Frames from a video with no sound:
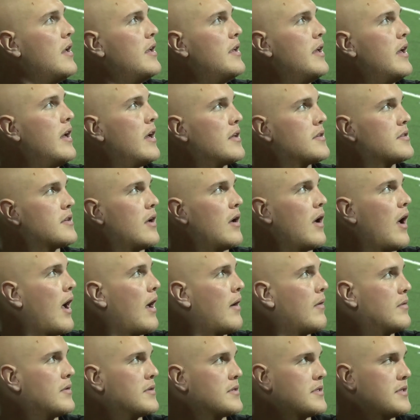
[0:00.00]
Yeah, so
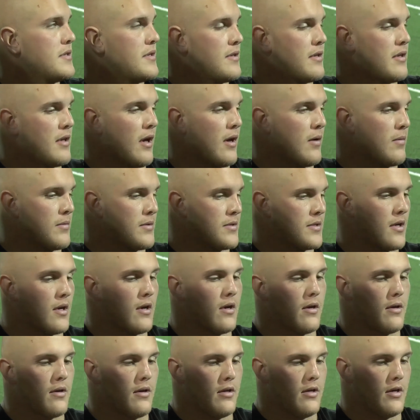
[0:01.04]
I was
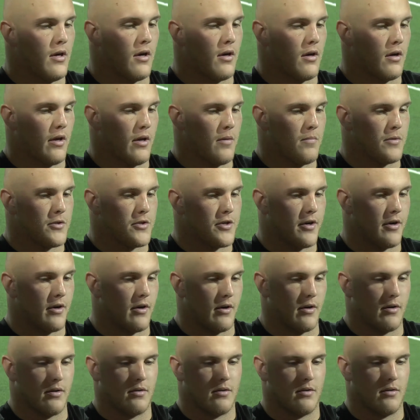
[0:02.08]
young,
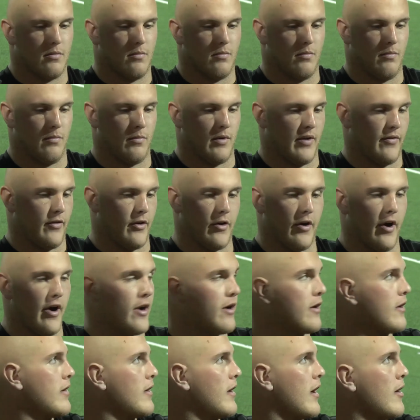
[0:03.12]
immature, whatever
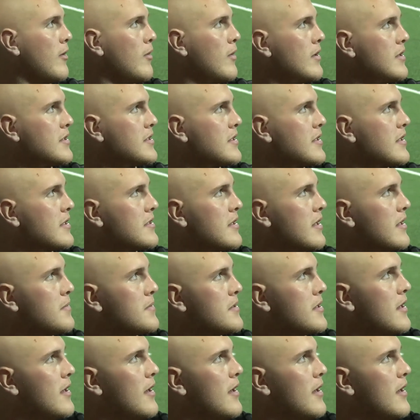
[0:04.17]
grader I was at the time. So.